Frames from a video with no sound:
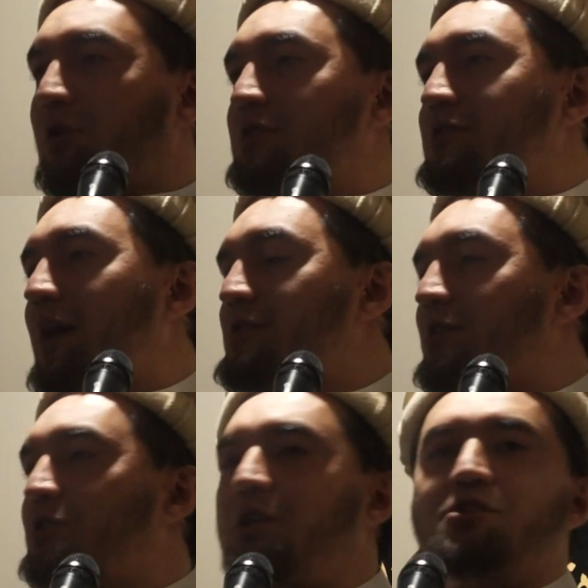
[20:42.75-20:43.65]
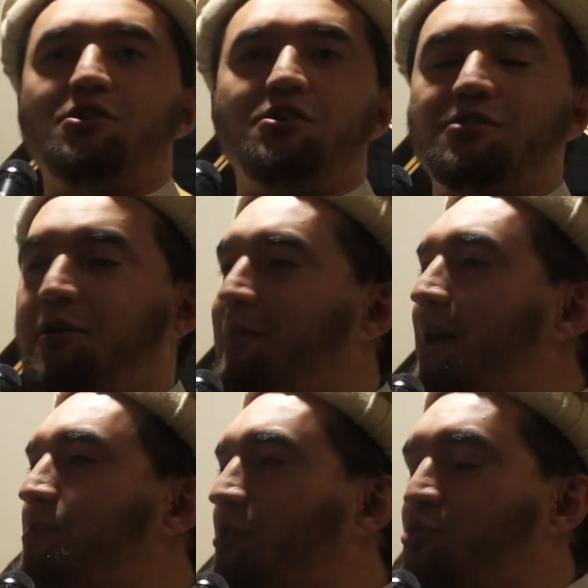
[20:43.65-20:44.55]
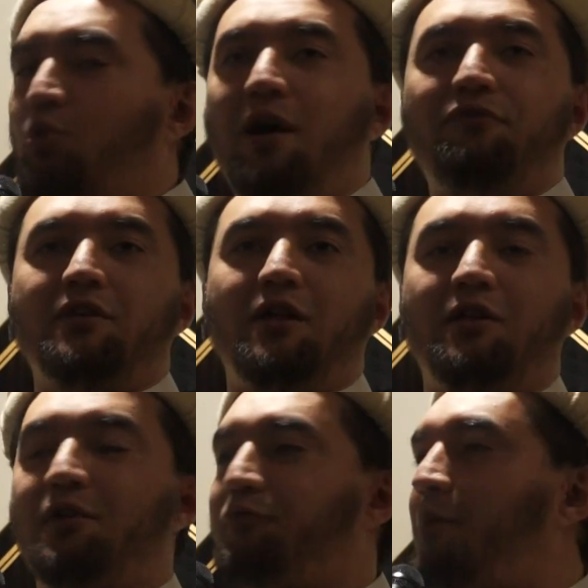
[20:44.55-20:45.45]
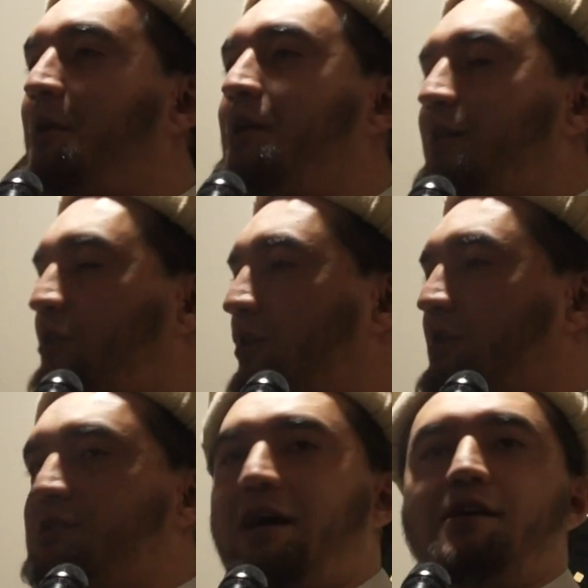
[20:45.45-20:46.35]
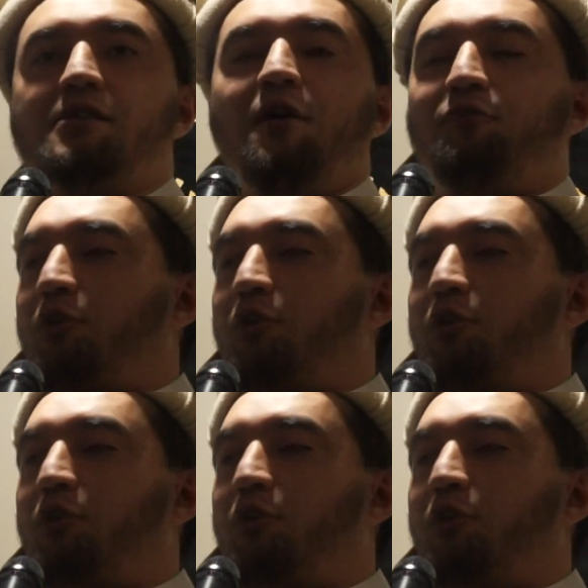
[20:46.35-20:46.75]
criticize their teachers, their masters, whoever they learn from, they criticize.